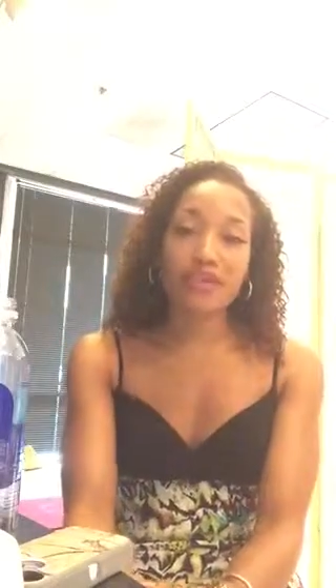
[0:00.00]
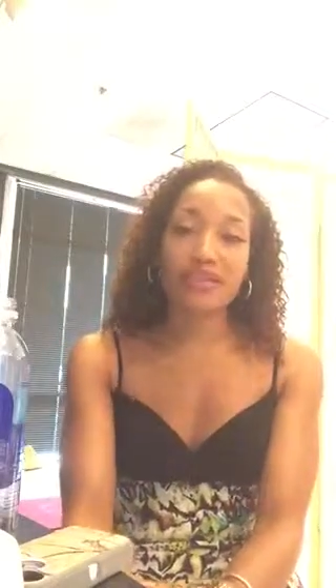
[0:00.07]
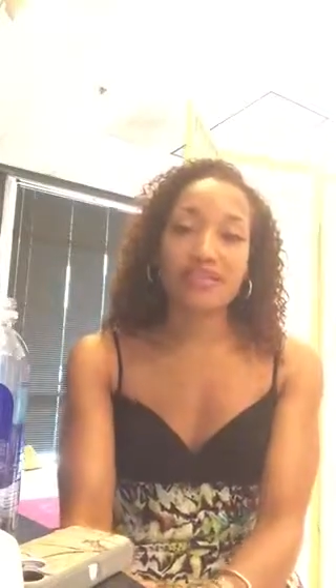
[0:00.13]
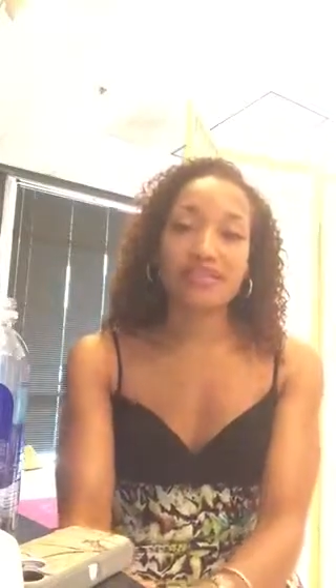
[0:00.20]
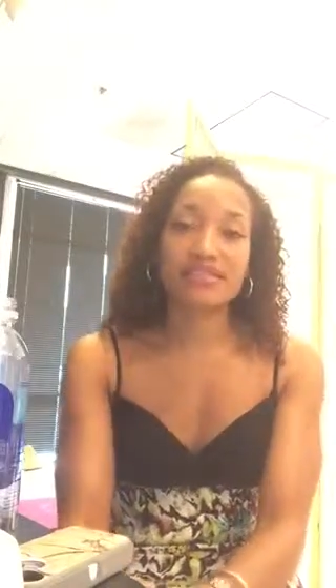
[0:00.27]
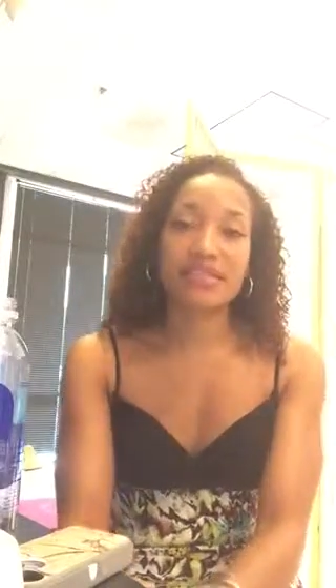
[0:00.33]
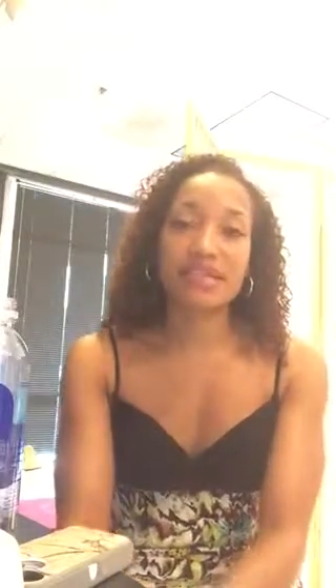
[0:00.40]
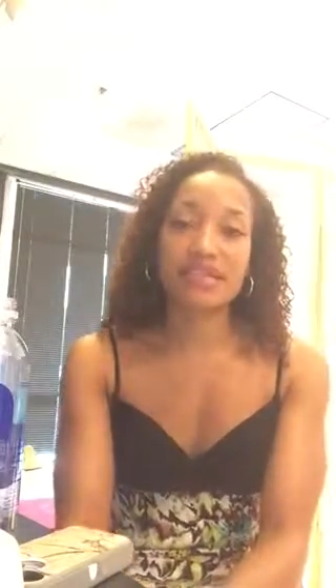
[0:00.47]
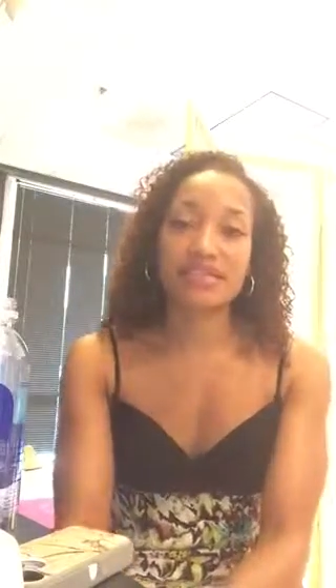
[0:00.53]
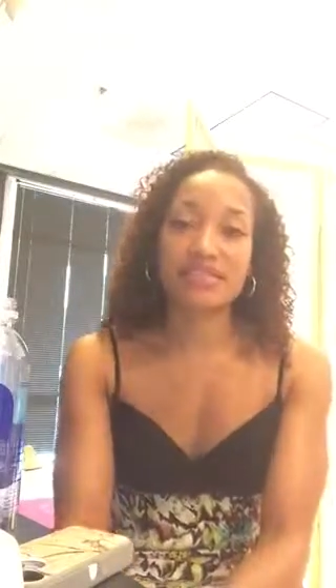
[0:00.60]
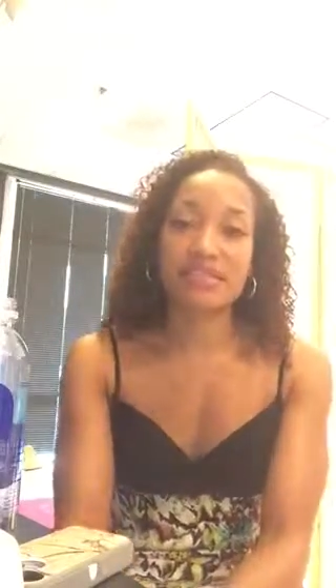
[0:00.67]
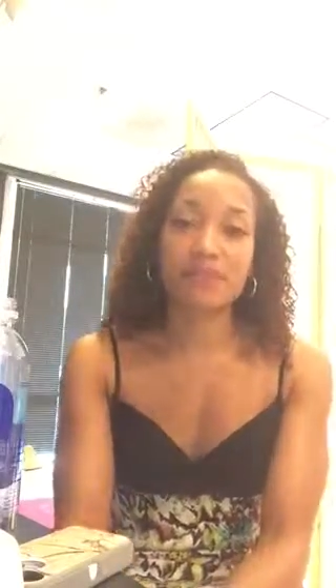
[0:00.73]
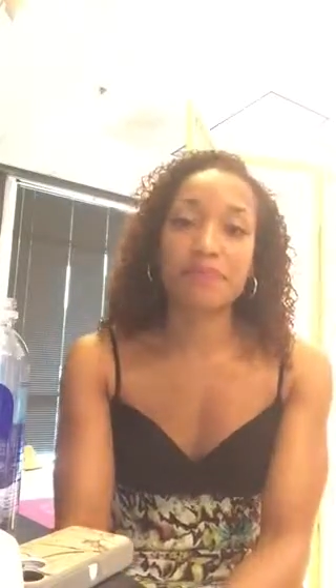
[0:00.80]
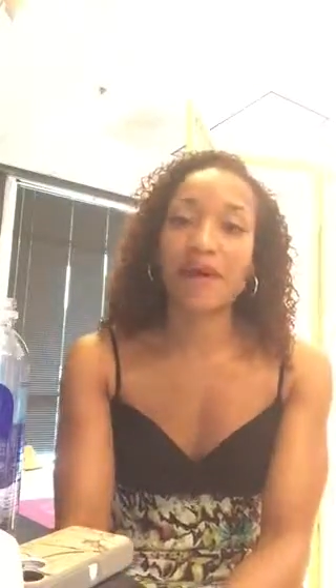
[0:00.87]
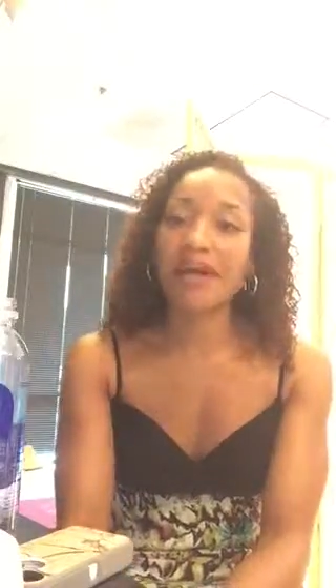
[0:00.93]
is
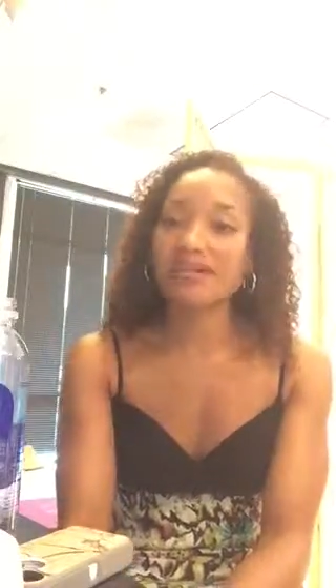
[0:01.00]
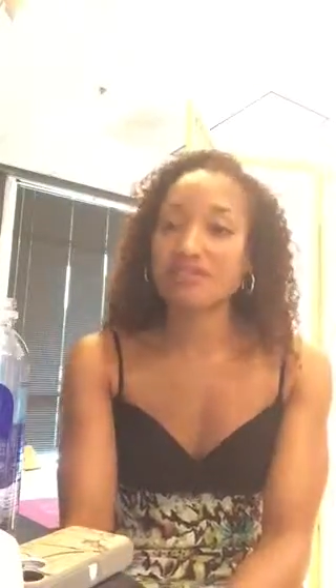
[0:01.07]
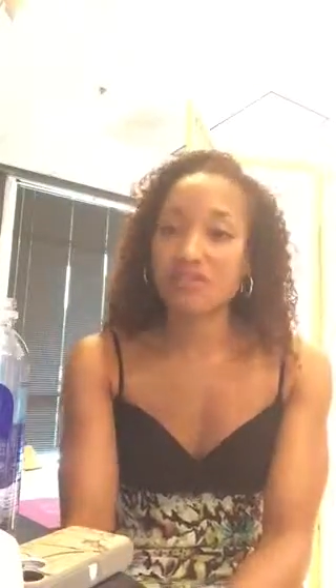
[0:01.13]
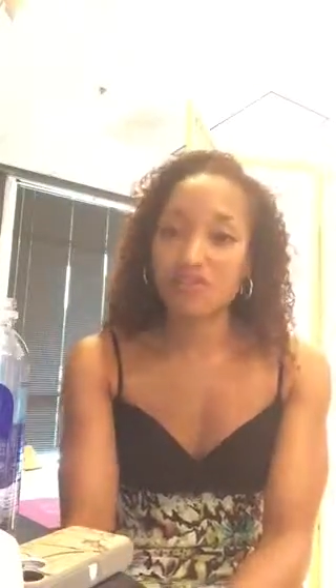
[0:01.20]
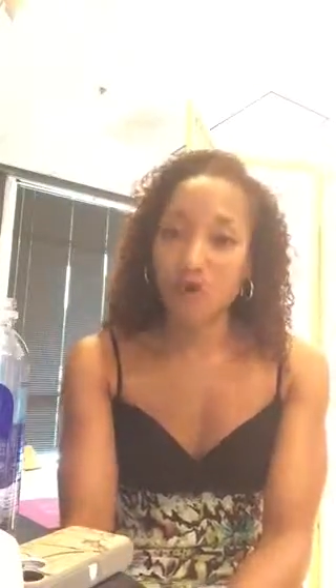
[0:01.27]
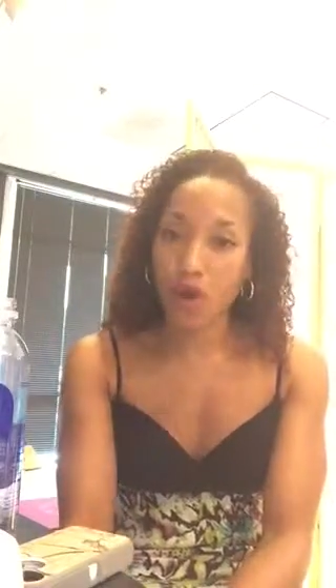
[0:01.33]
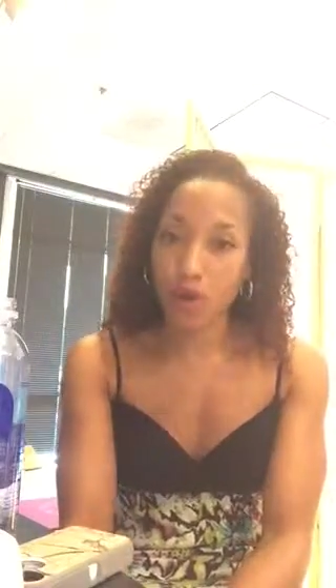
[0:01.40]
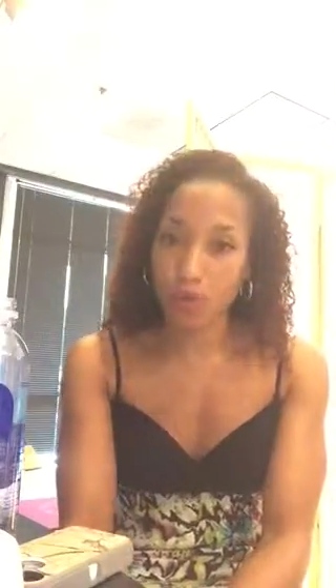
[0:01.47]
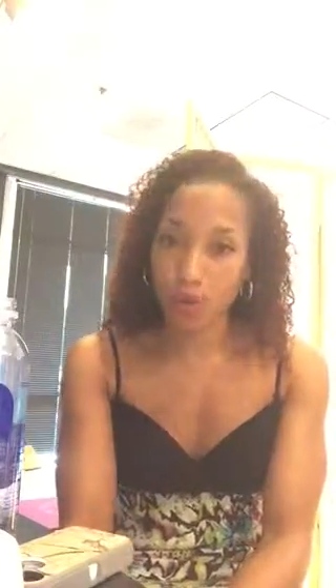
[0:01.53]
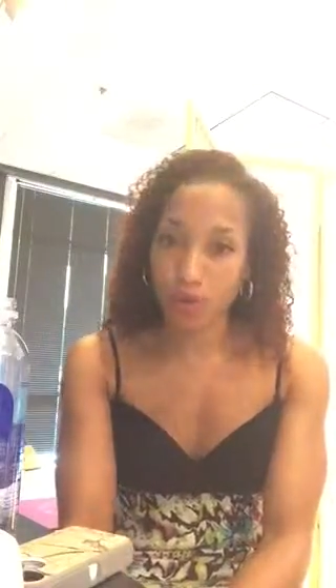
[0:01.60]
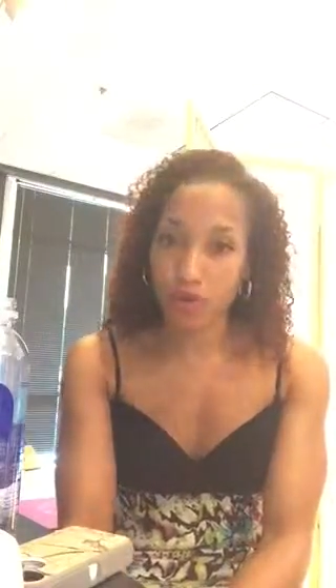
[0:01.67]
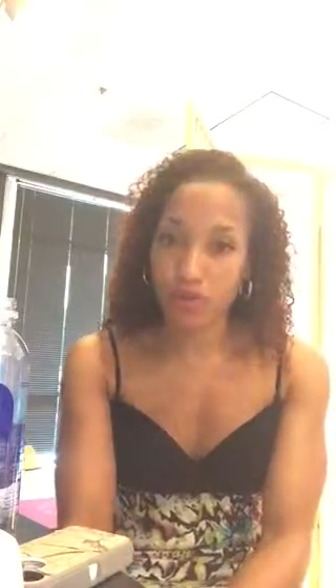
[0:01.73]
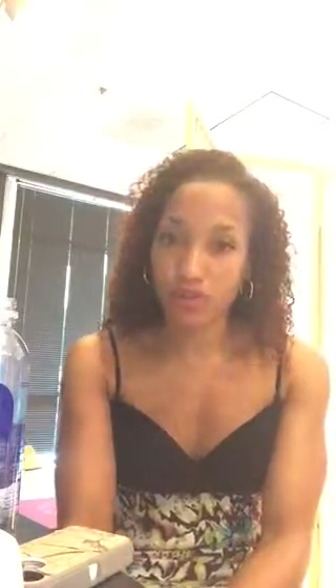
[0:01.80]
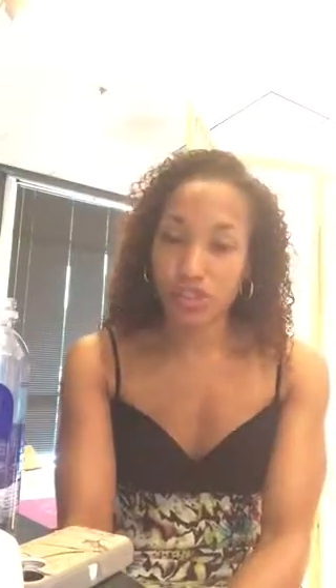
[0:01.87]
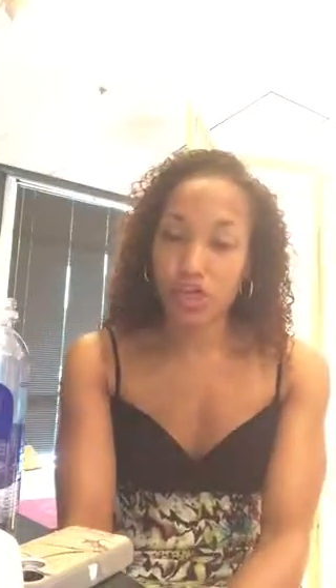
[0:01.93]
the best of all
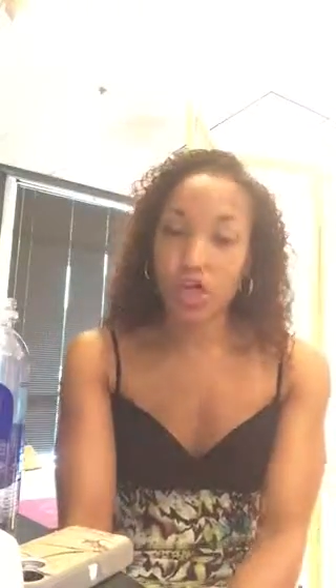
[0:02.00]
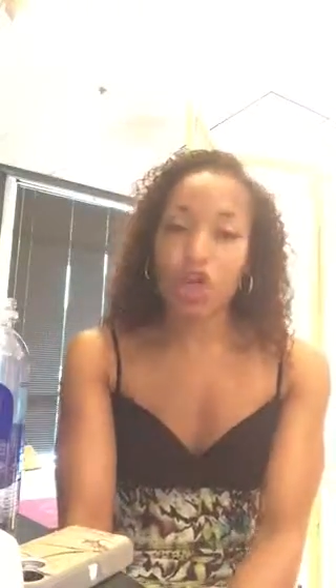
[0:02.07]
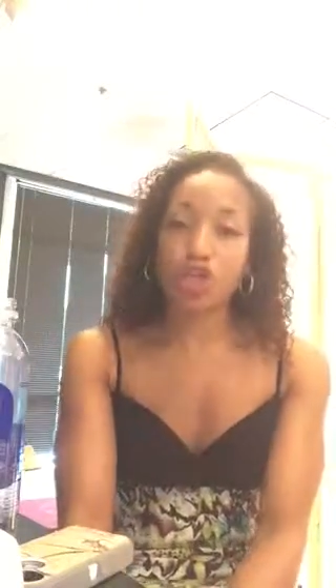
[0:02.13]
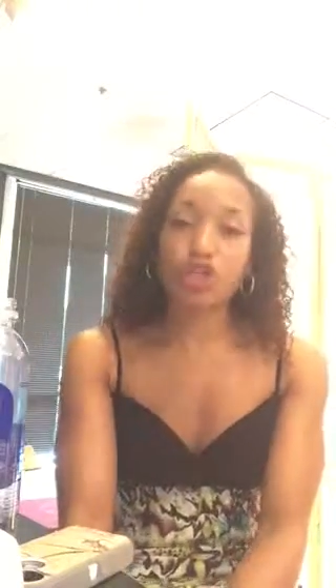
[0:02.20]
worlds.